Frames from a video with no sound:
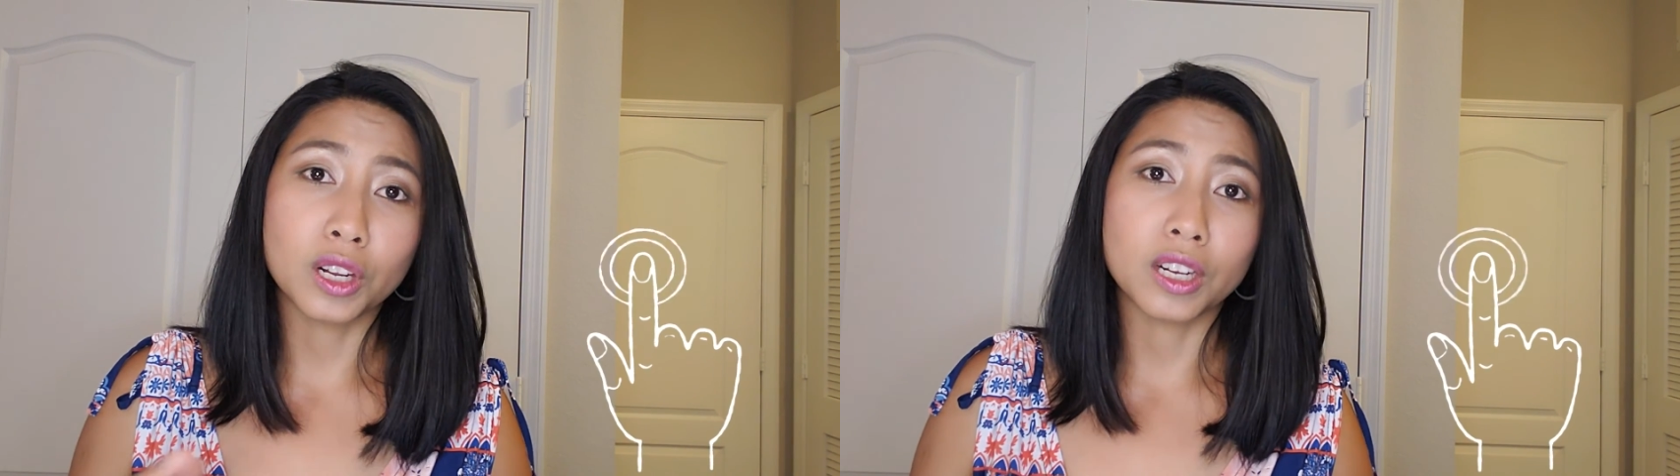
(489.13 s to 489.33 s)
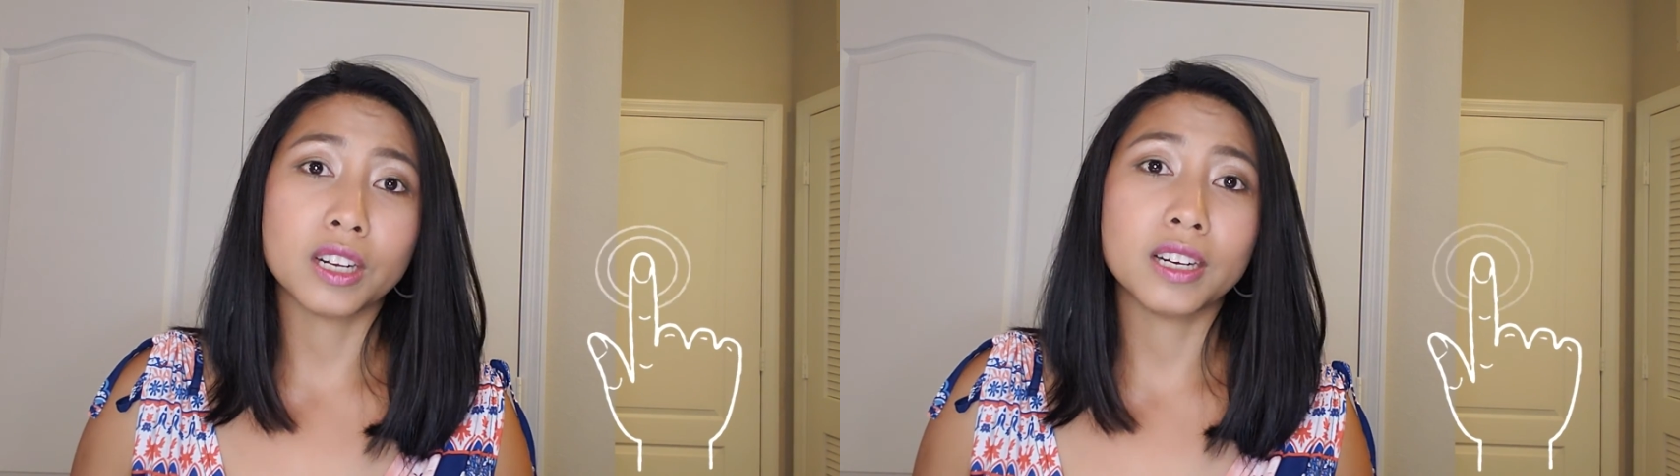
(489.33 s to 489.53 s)

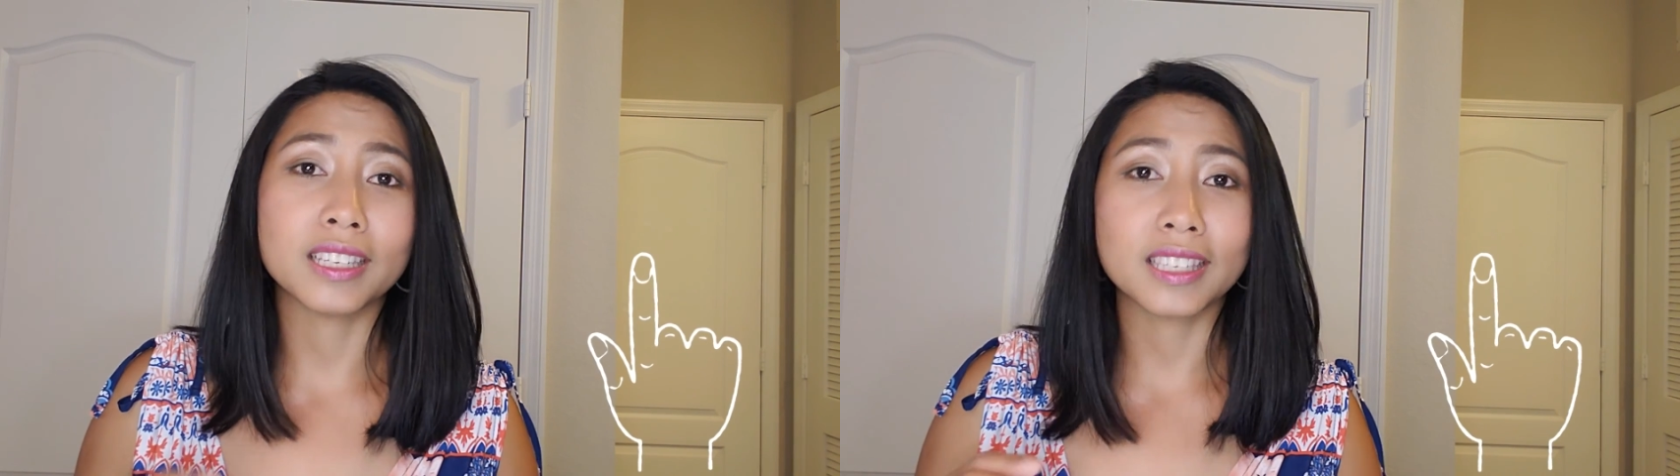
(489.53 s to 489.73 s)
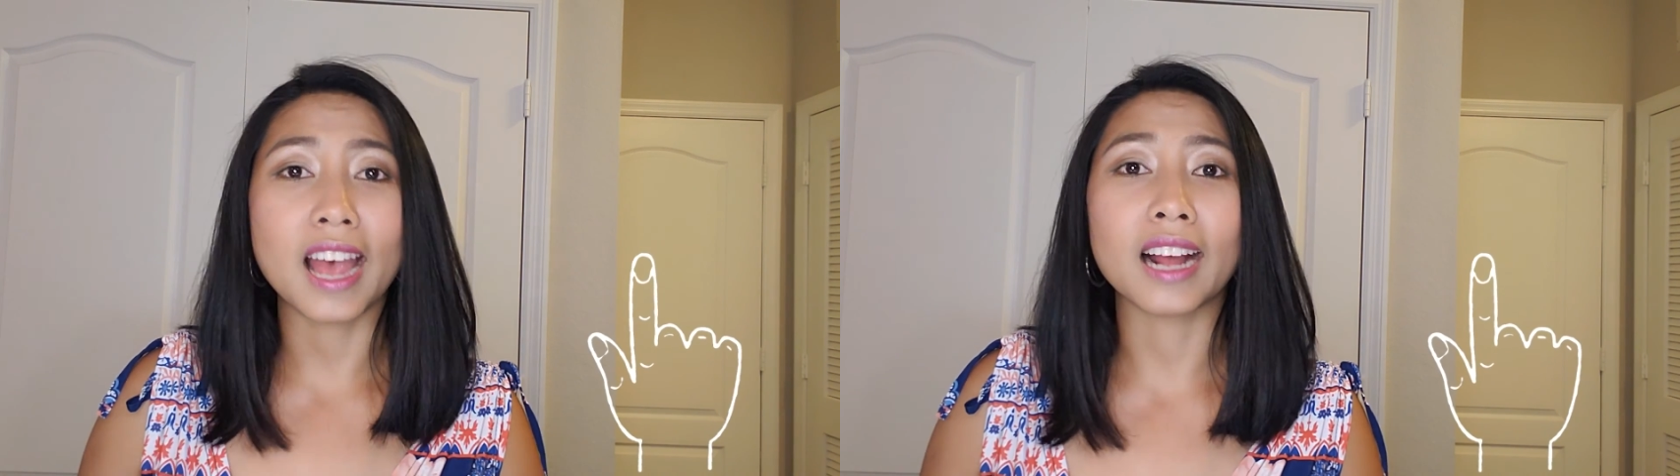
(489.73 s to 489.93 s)
learn
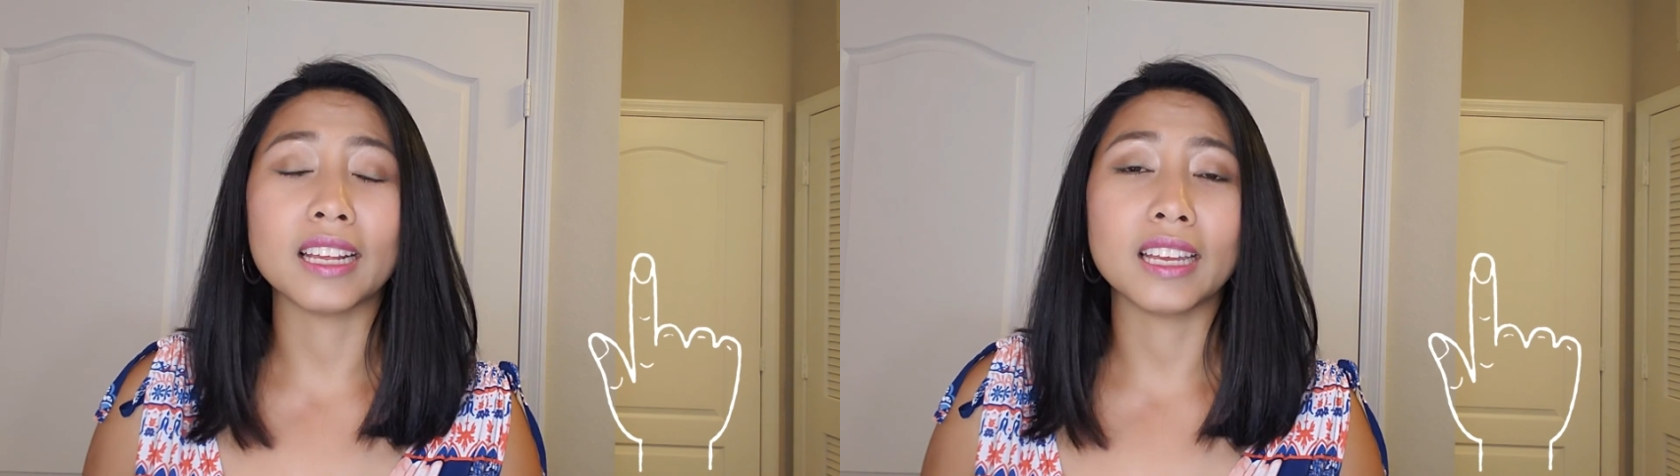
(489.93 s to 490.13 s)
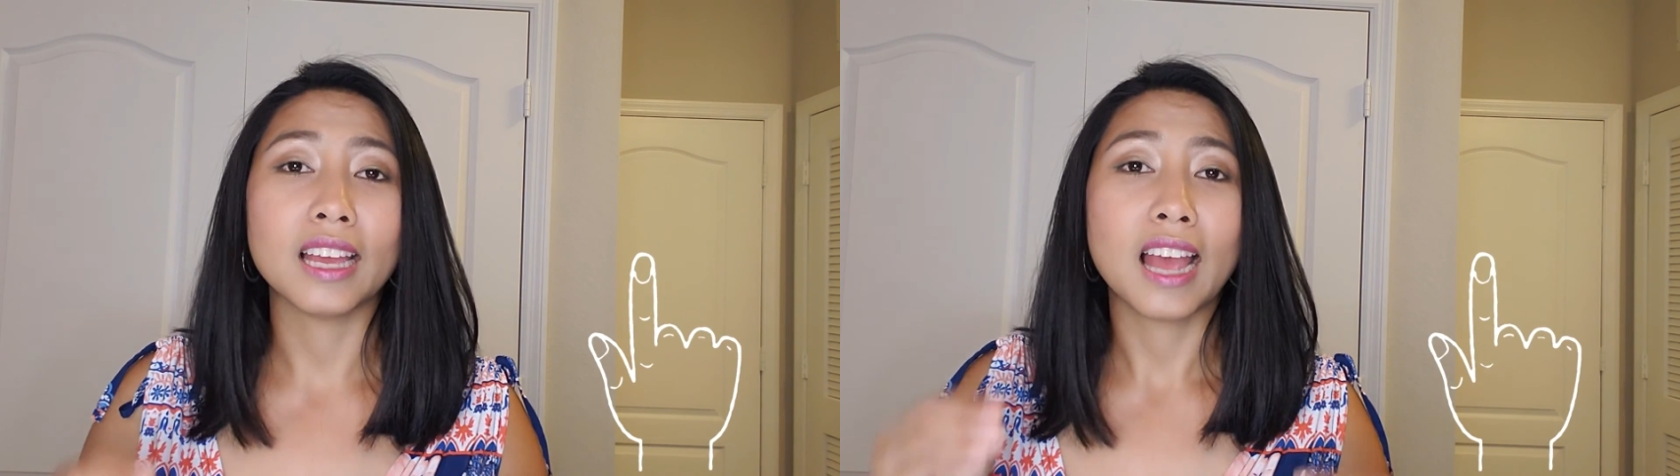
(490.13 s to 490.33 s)

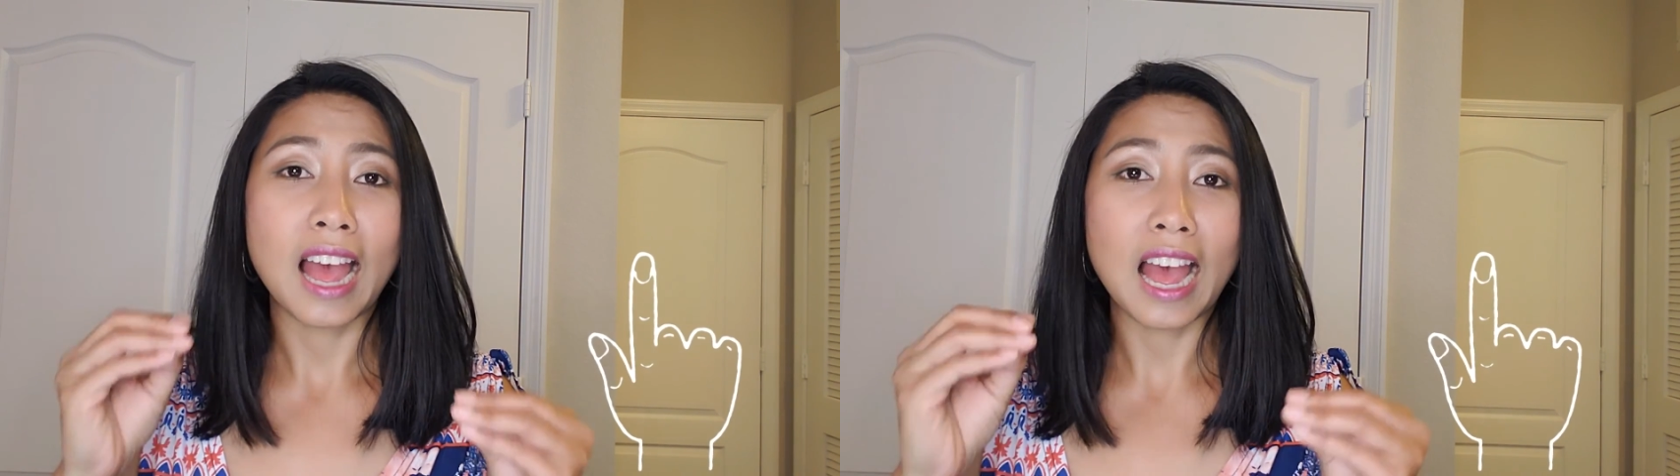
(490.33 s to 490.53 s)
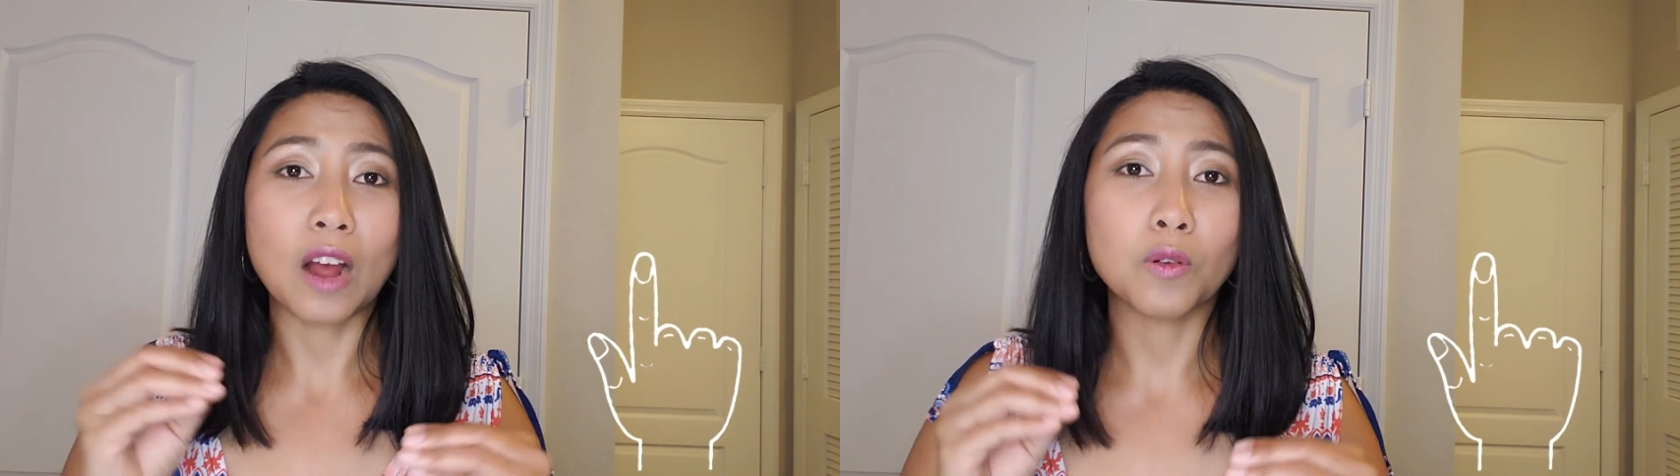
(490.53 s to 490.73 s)
exactly
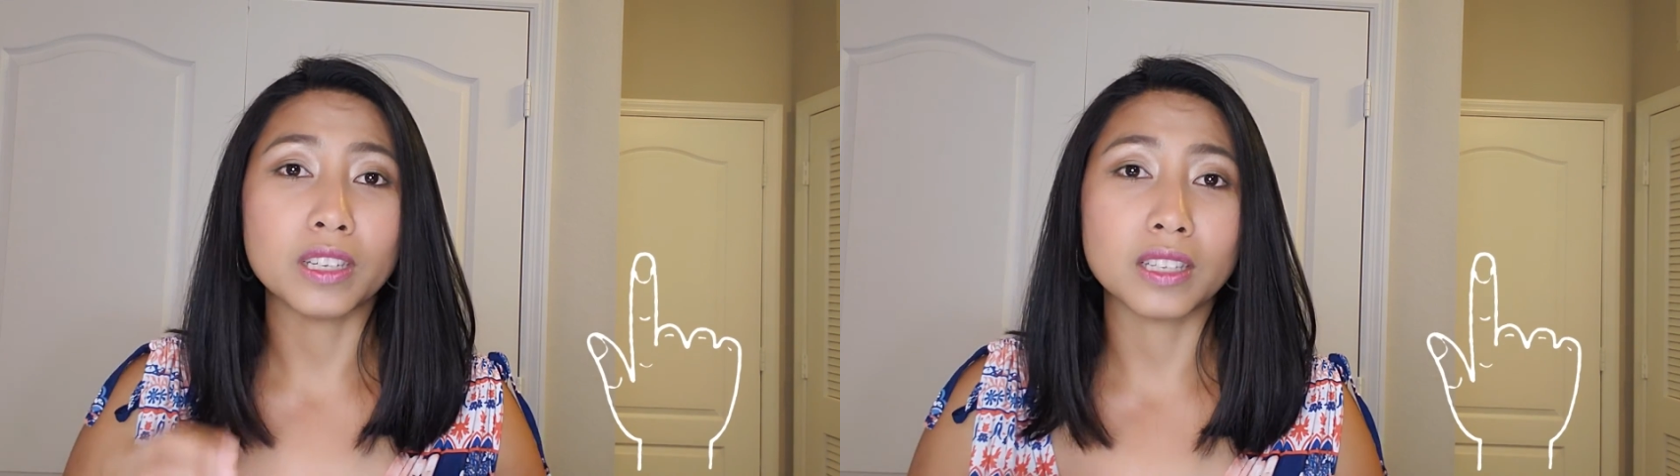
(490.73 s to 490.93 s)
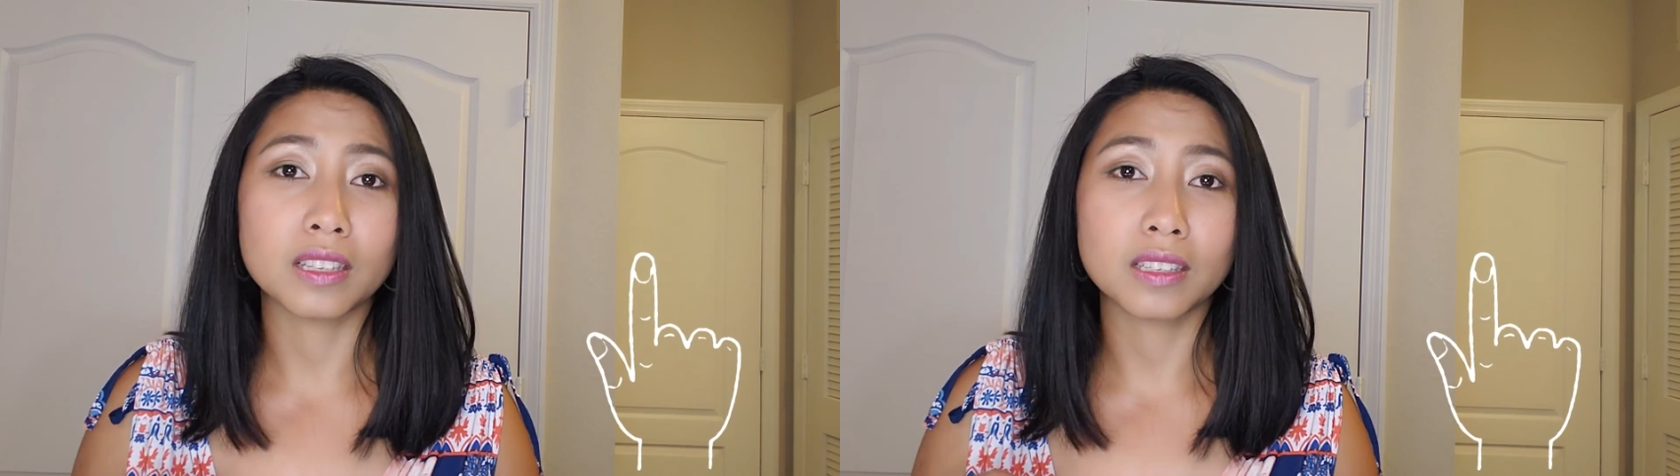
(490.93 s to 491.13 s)
how this